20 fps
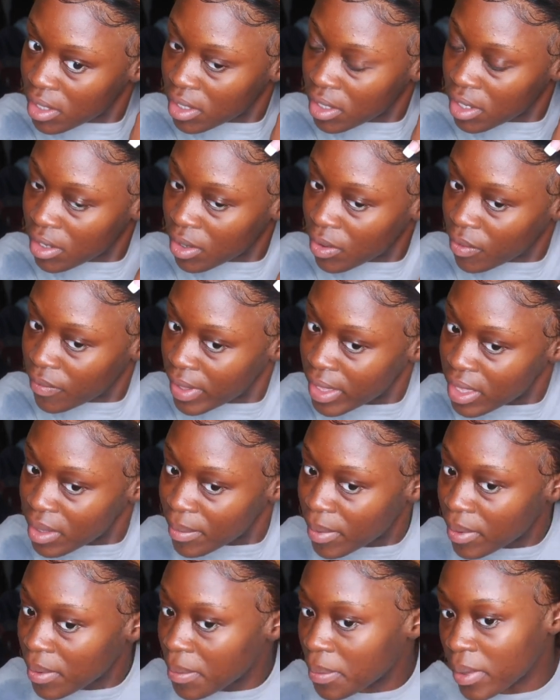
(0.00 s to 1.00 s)
you know,
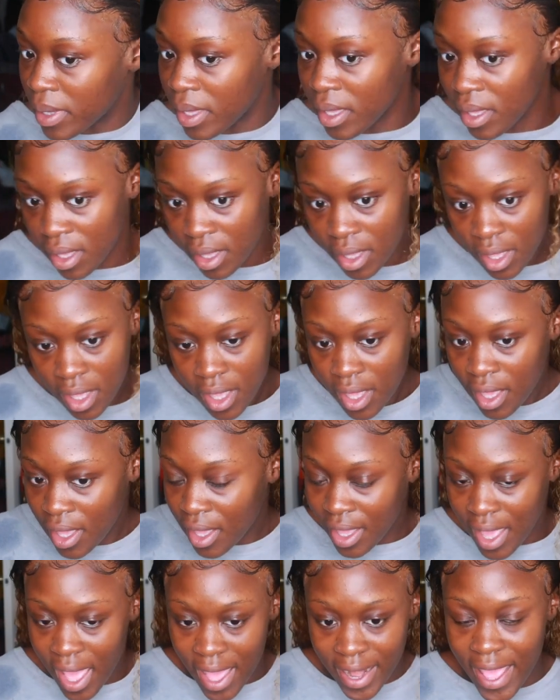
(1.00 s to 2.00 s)
visible. But
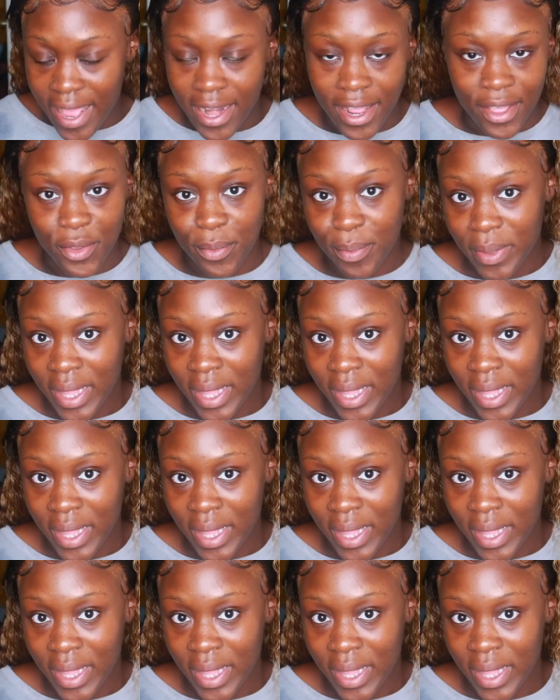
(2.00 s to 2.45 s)
God had other